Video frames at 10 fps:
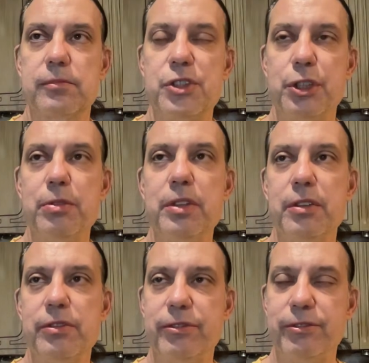do
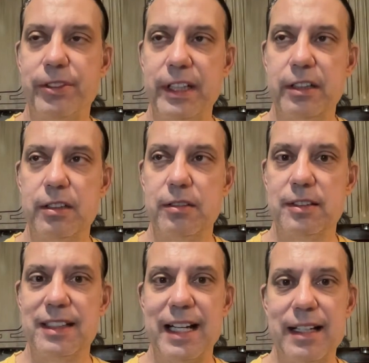you feel
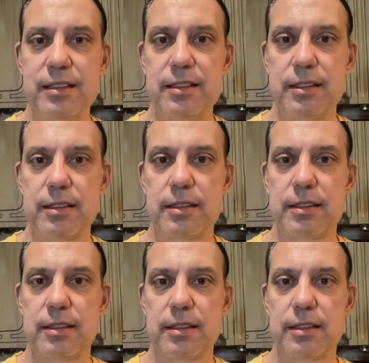tense?